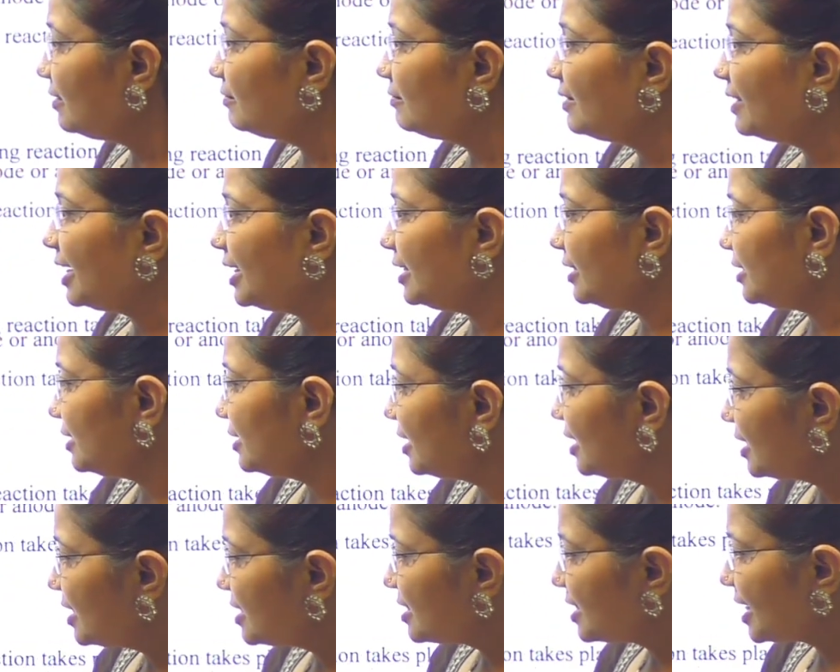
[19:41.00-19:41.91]
when
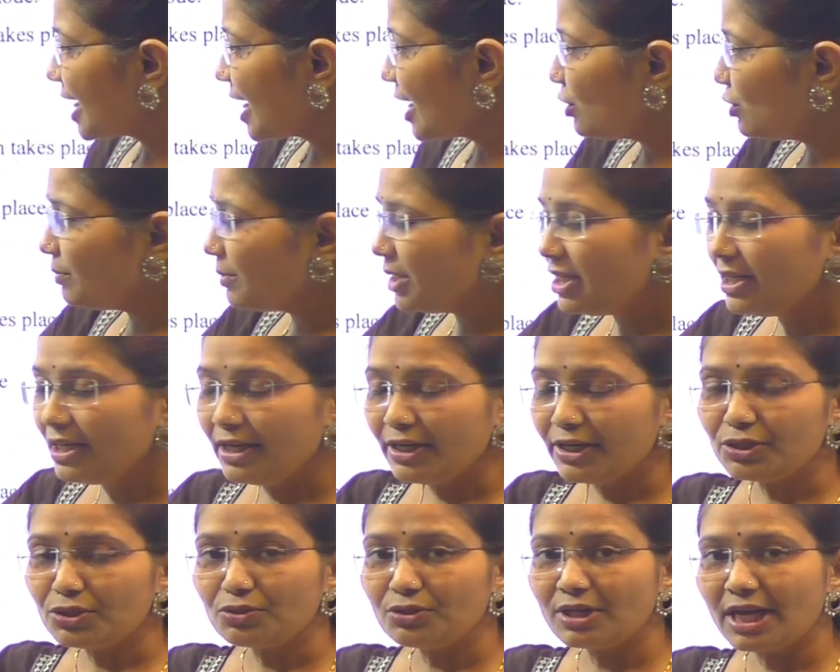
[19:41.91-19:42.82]
this calomel
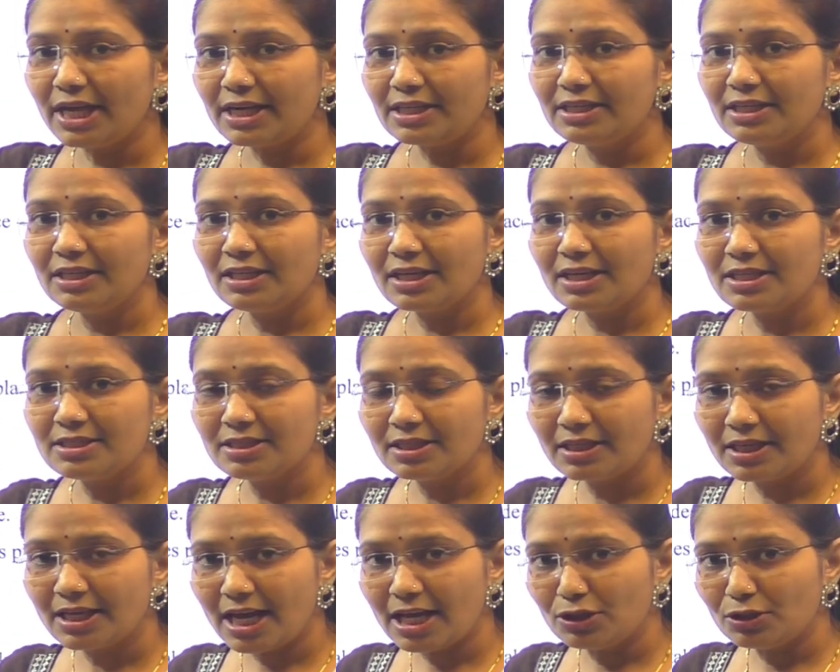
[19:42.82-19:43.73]
electrode acting as a
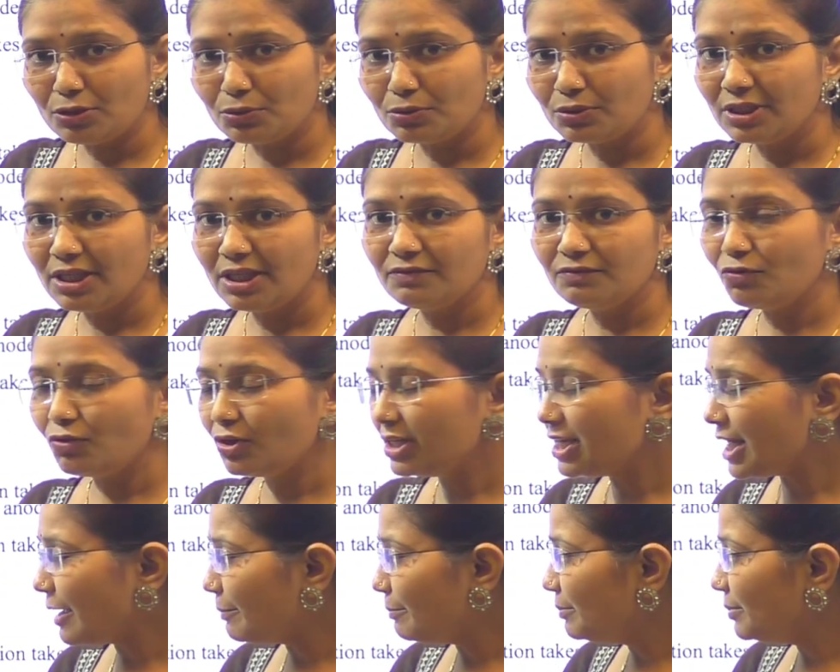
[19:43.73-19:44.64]
cathode, then
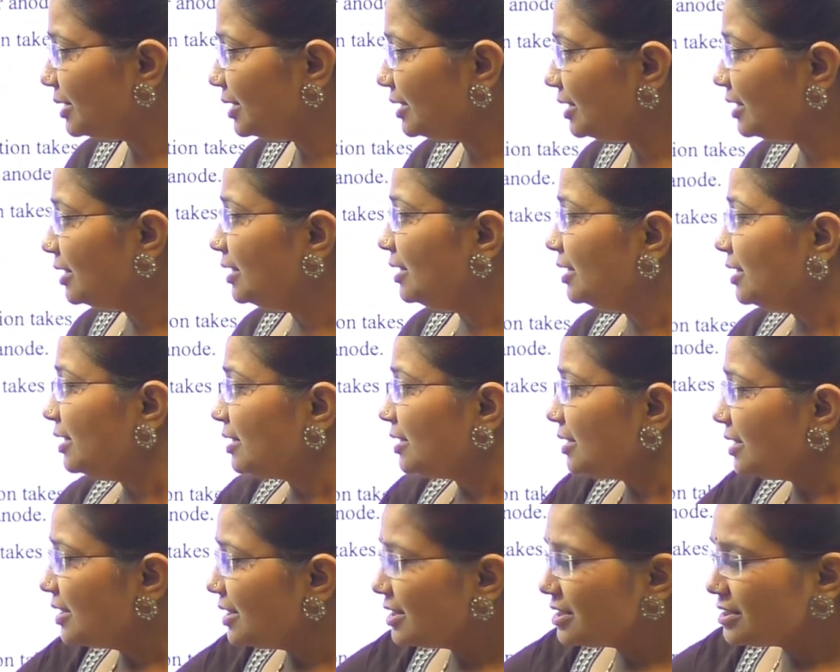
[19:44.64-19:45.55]
what happen?
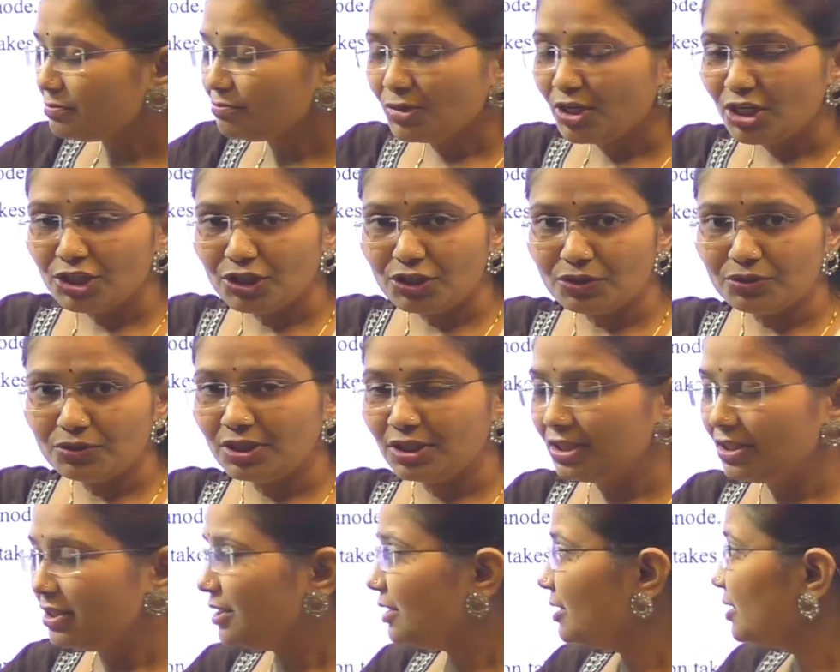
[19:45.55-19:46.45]
This
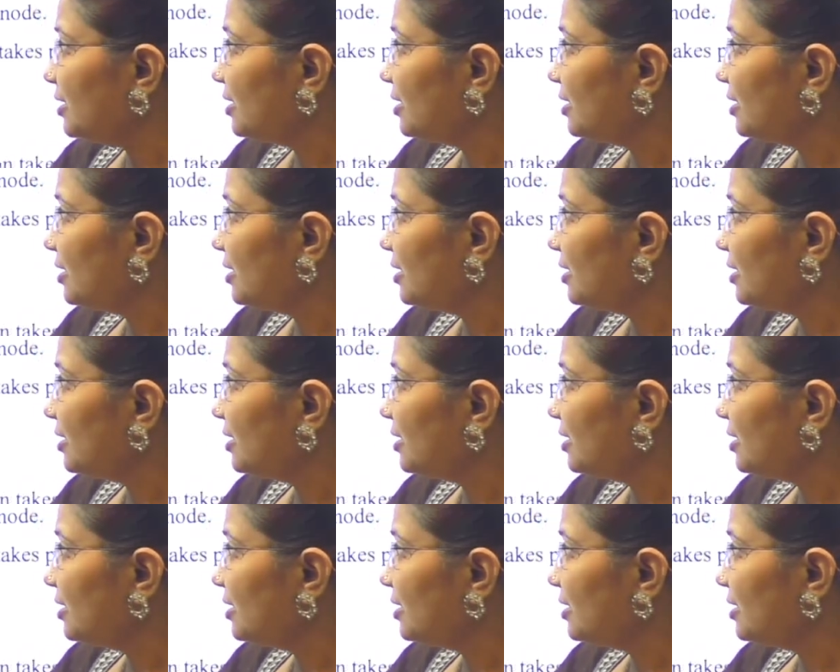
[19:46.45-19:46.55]
mercury